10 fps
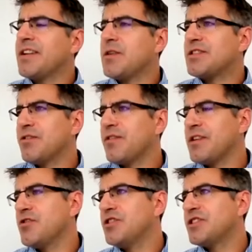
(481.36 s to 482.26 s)
idea that sort
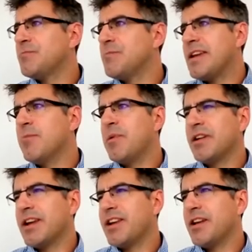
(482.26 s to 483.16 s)
of you can just make a
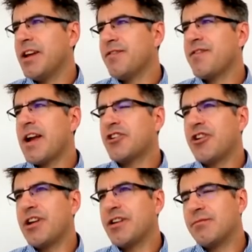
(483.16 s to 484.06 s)
building in a in a
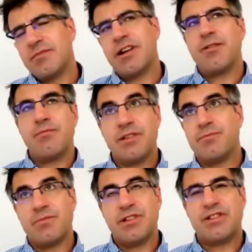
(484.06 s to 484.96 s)
factory and you know
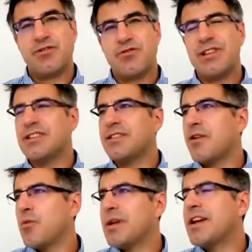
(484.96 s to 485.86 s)
you, are sorted.
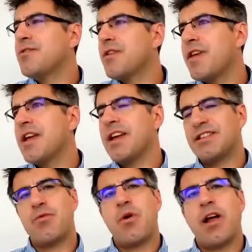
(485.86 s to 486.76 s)
We don't think
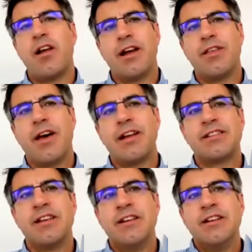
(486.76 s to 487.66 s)
it's quite like
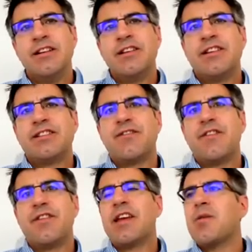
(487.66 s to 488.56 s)
that. So
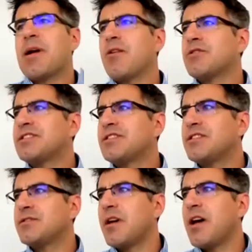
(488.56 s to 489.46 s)
if you think about
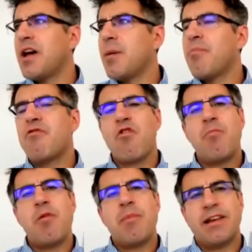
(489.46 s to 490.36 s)
uh,
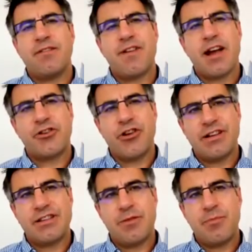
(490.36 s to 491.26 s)
proper
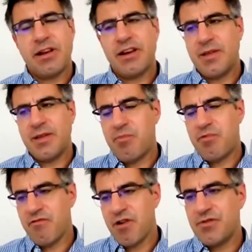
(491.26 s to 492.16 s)
manufacturing, typically the
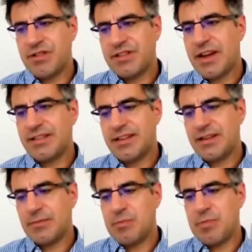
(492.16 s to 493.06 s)
process
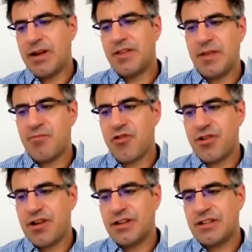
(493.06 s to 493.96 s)
is bigger than the
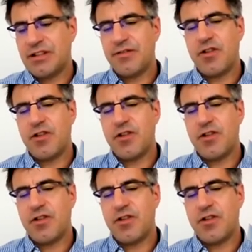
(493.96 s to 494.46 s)
product.